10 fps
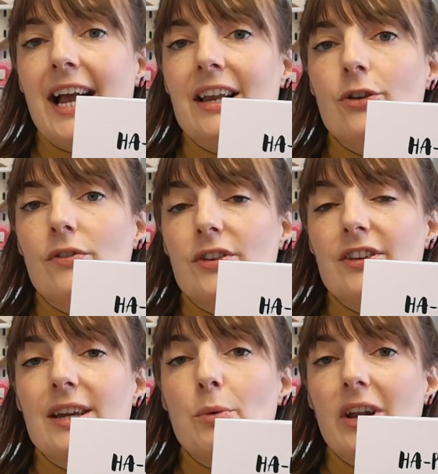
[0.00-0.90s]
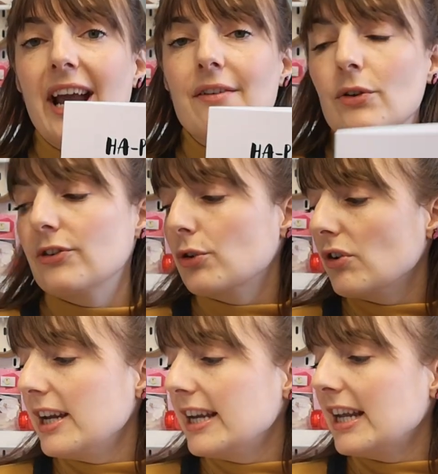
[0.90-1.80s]
and obviously what I have on
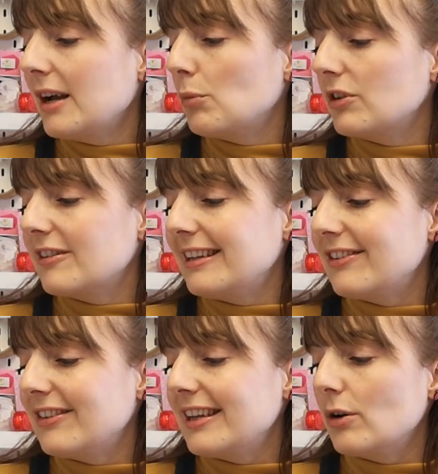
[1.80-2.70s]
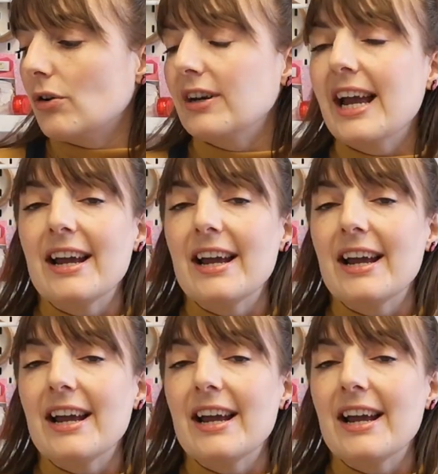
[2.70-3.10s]
screen and what is listed on